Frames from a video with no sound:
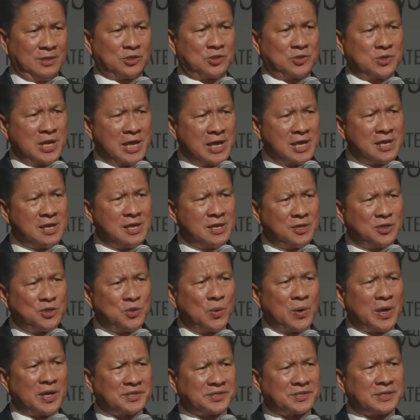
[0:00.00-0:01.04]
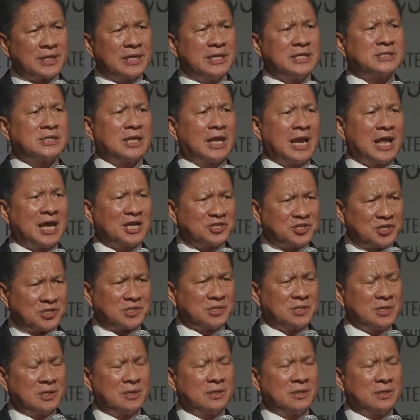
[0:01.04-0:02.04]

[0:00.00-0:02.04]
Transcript: Today, U.S. is the largest